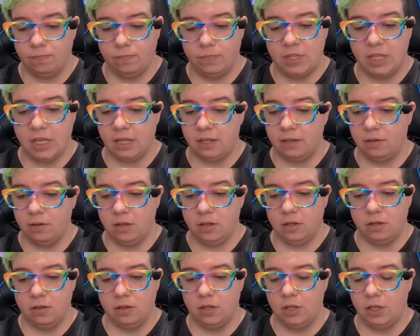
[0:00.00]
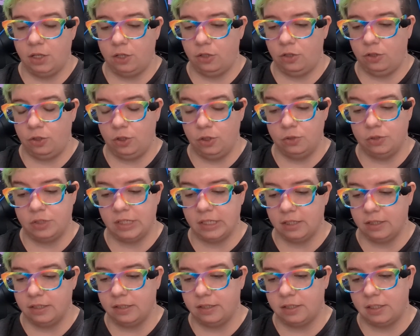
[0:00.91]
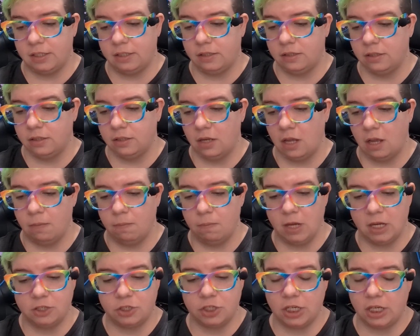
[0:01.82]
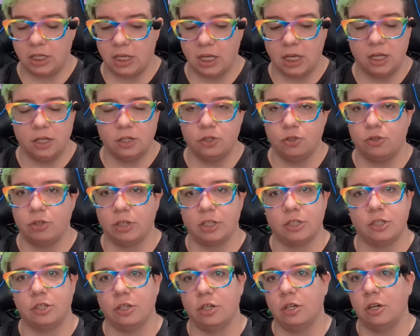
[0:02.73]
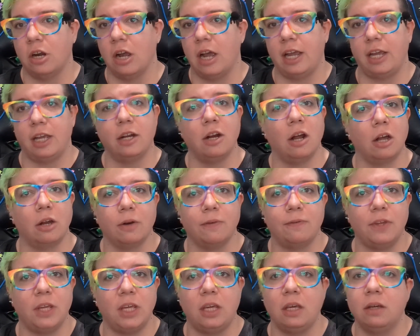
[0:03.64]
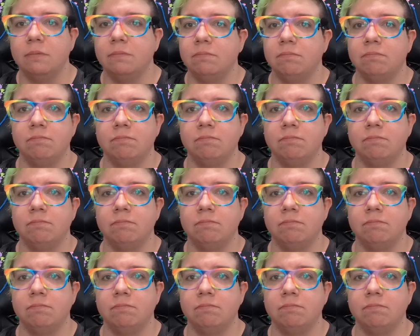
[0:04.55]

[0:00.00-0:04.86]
that uses magic and trickster iconography.